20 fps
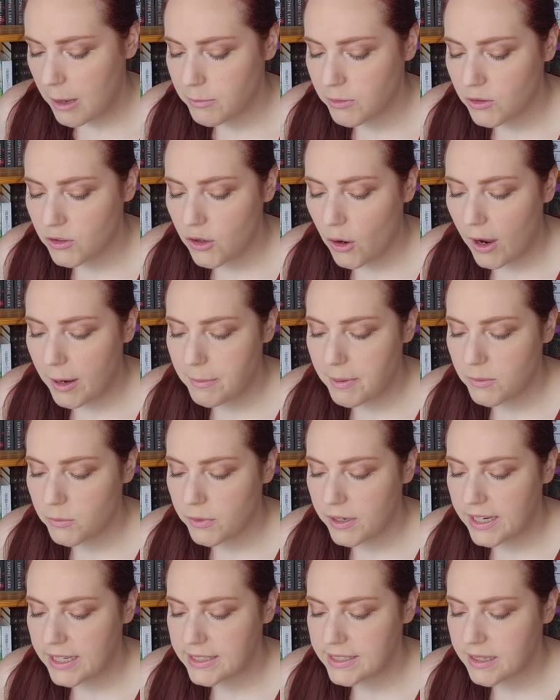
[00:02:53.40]
Um, you'll know I'd been
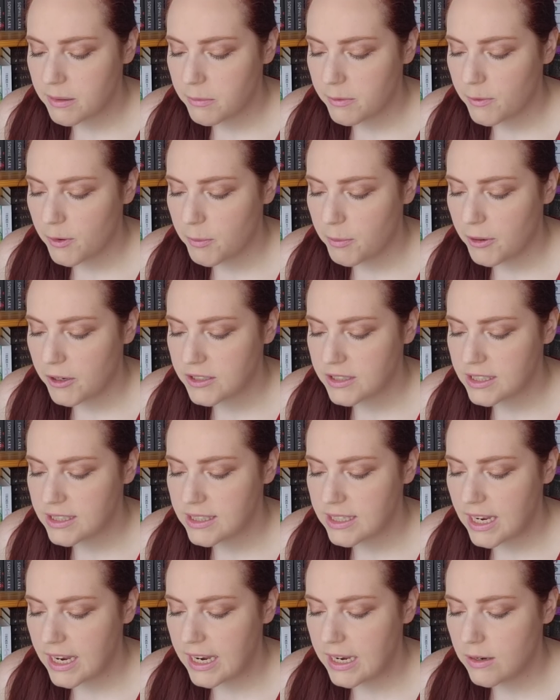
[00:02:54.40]
reading some of her
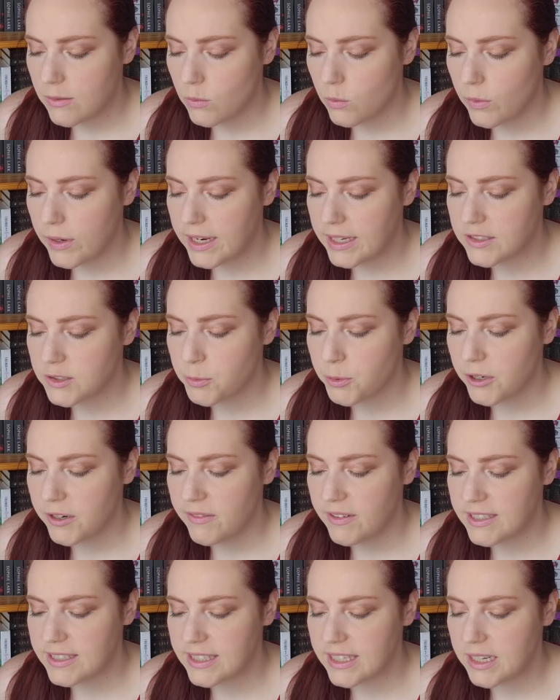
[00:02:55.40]
books in weeks
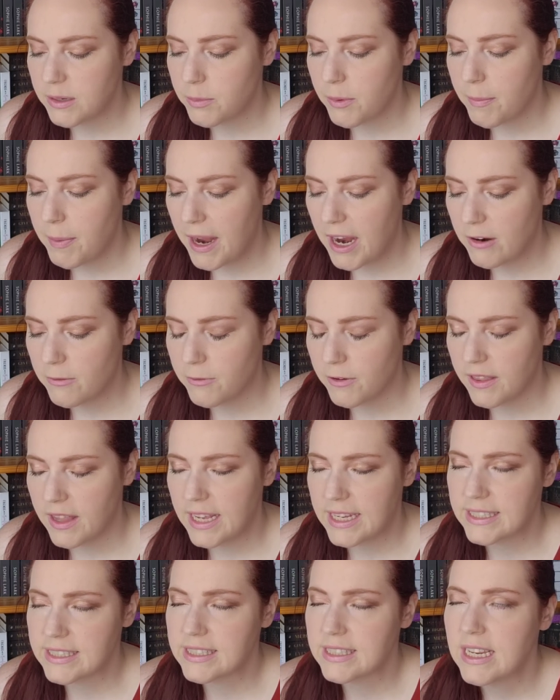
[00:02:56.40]
previously to prepare for
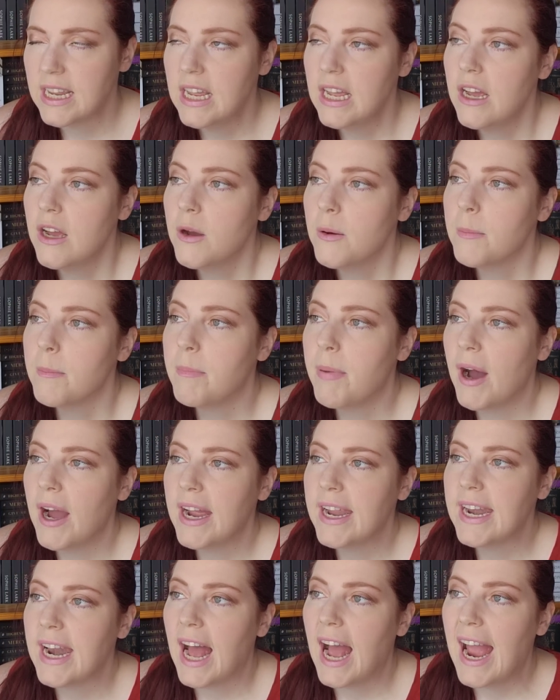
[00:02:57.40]
this,
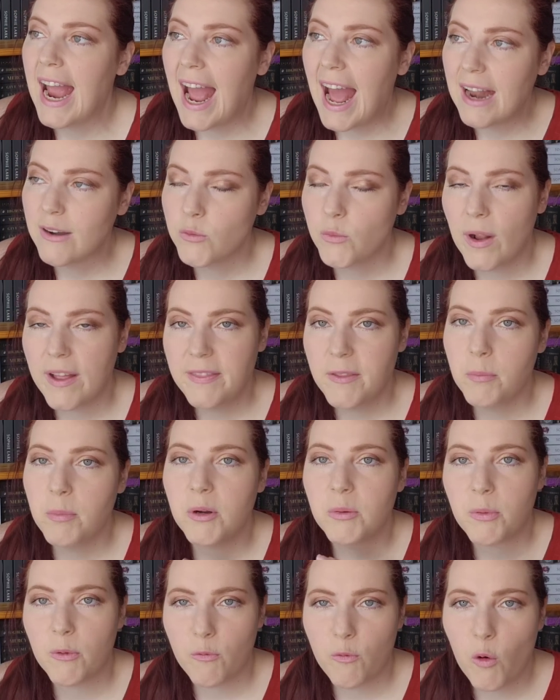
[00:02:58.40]
but I hadn't read the
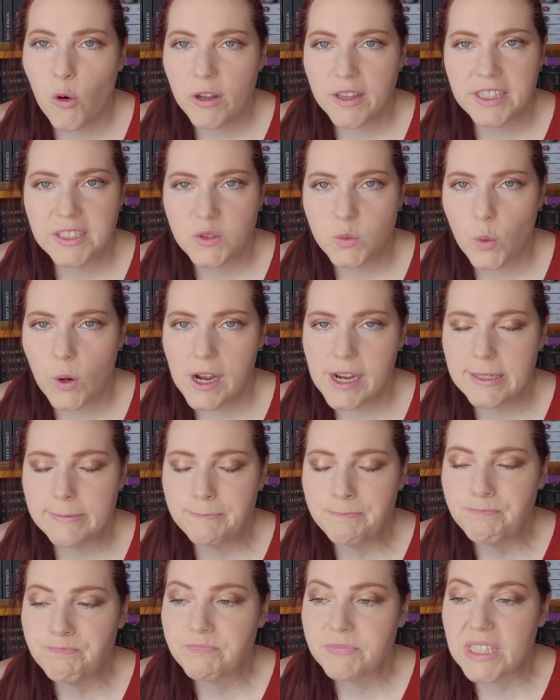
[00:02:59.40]
book before this
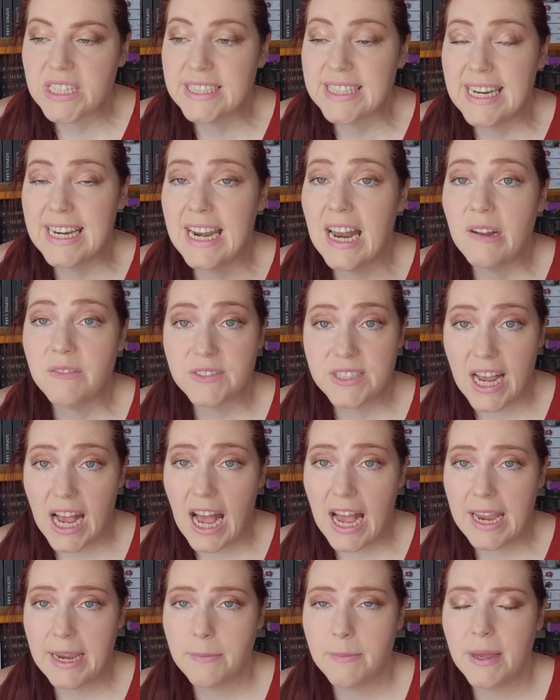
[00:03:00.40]
one because I didn't have
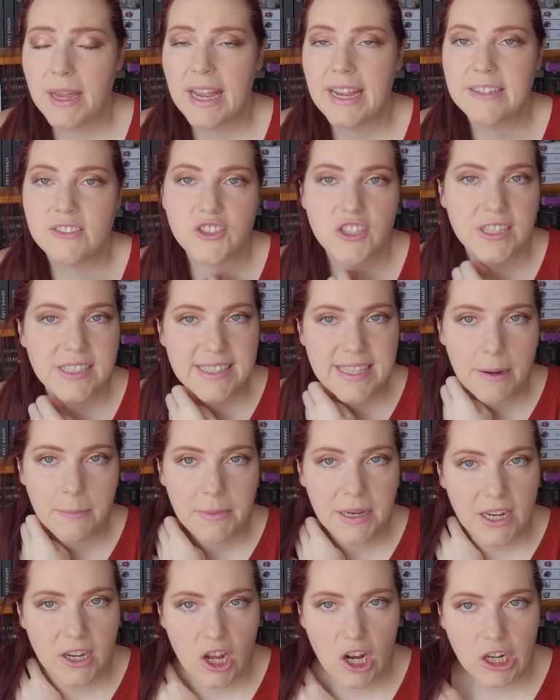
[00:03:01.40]
time, and she had
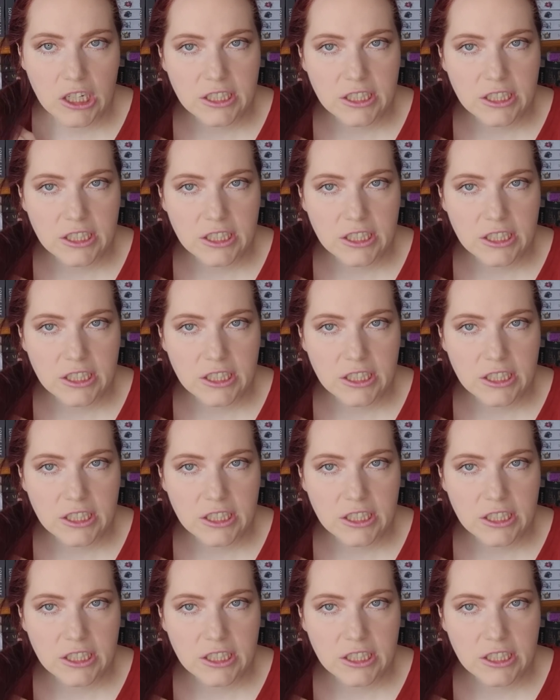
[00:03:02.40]
sent me an